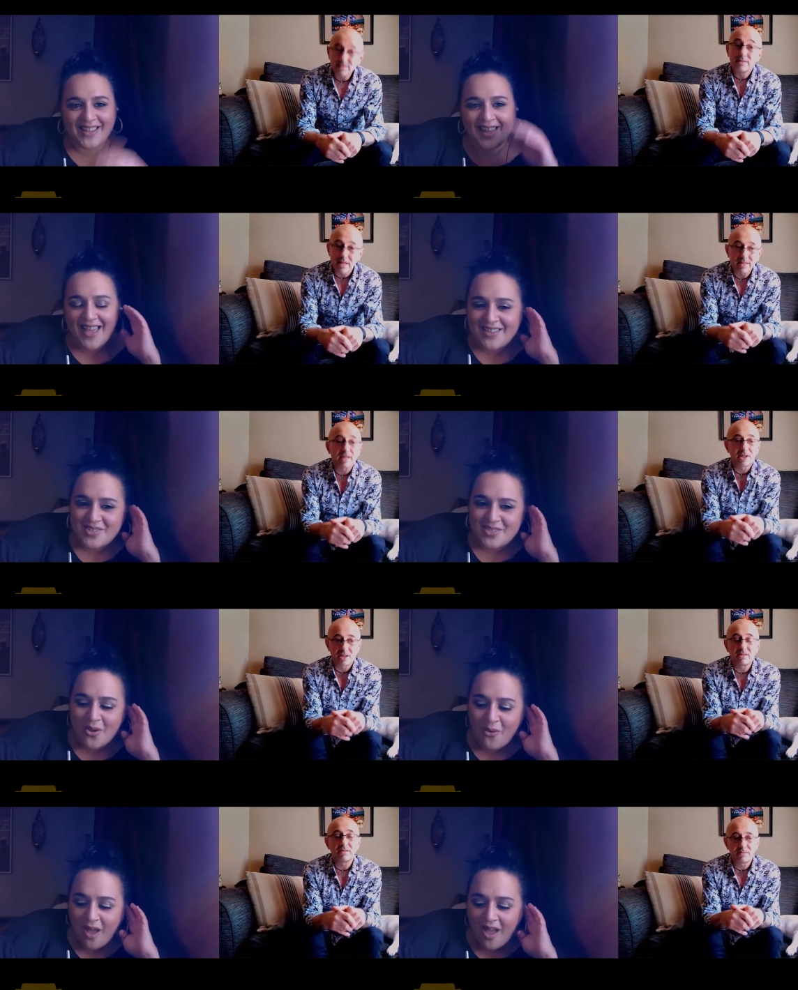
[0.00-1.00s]
Speaker 1: And so
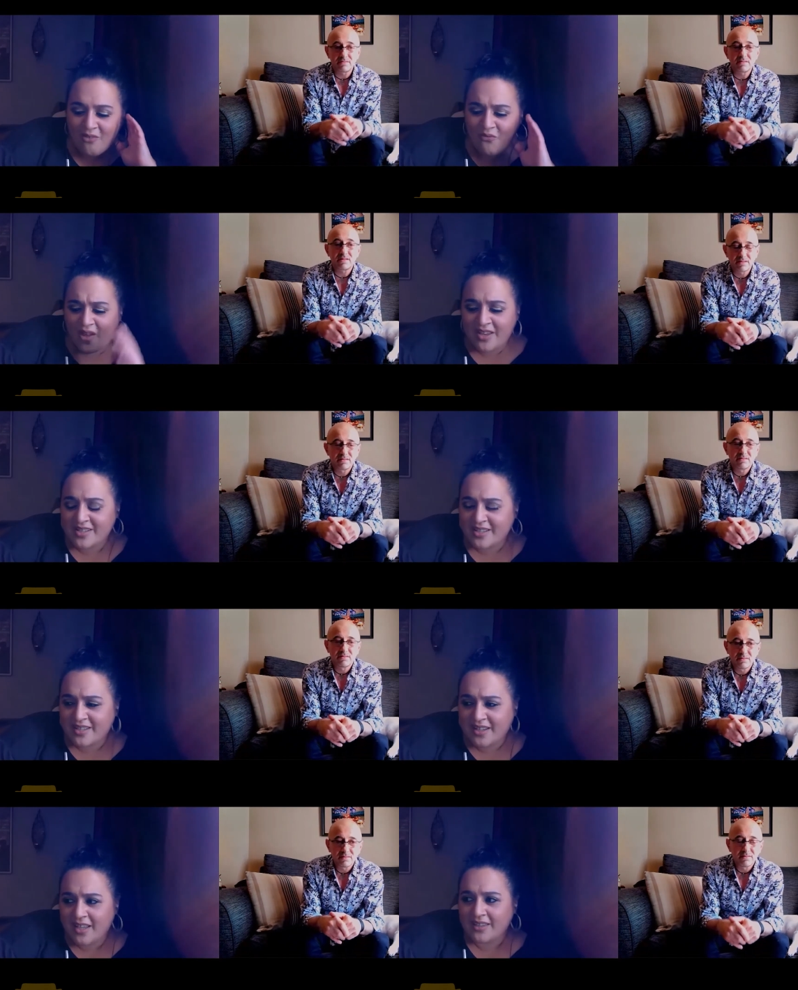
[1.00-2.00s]
I find it
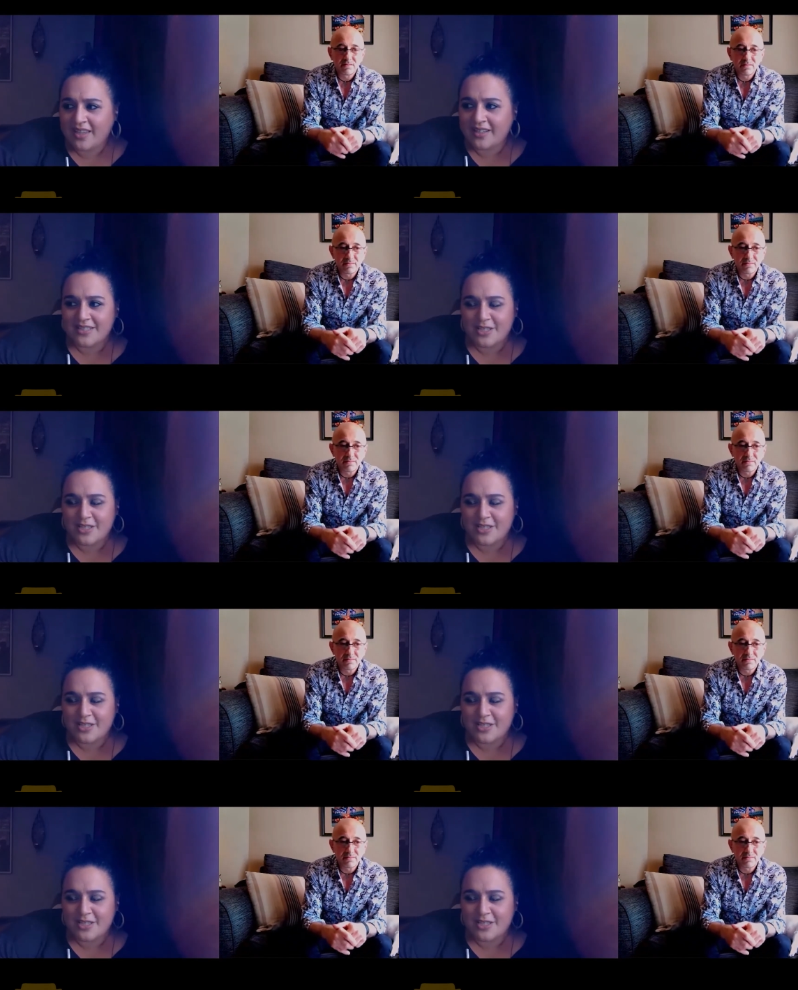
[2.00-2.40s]
that in this